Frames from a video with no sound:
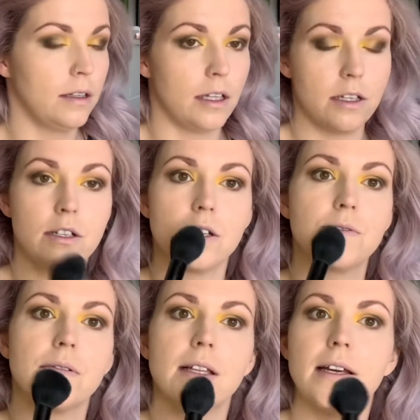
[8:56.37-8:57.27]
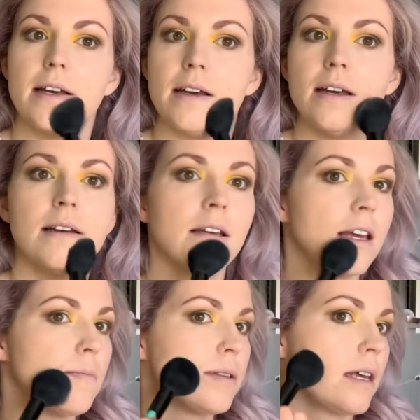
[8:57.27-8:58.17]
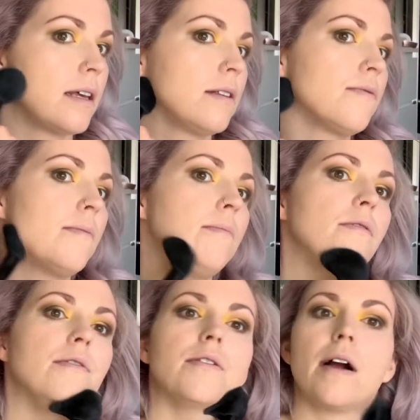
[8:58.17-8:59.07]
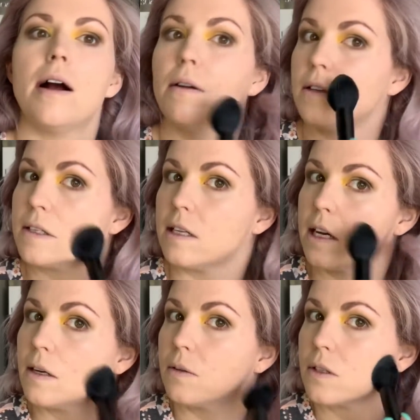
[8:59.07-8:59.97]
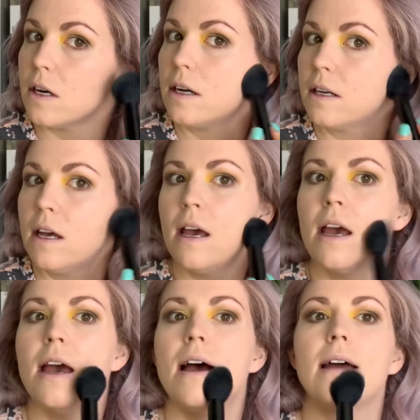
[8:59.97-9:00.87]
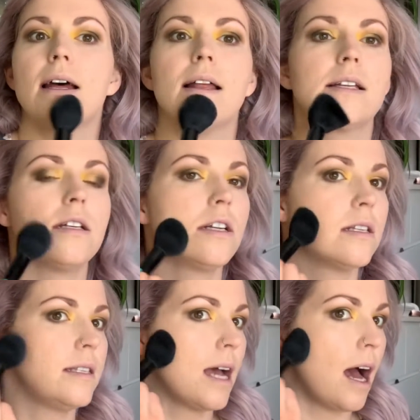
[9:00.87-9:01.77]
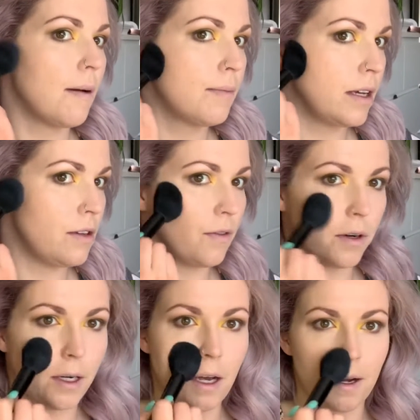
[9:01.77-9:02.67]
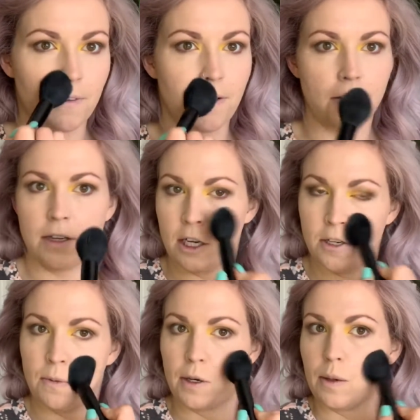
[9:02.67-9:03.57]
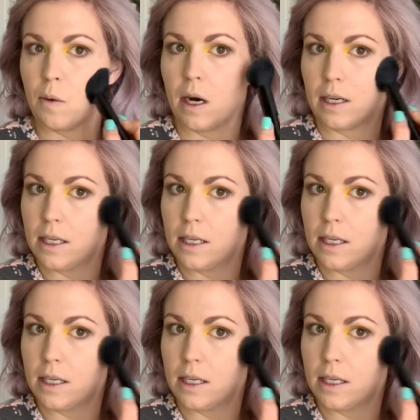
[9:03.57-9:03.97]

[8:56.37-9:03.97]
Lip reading: This just really keeps things from moving around as the day goes on. And I like to just dab because you've already got your foundation where you want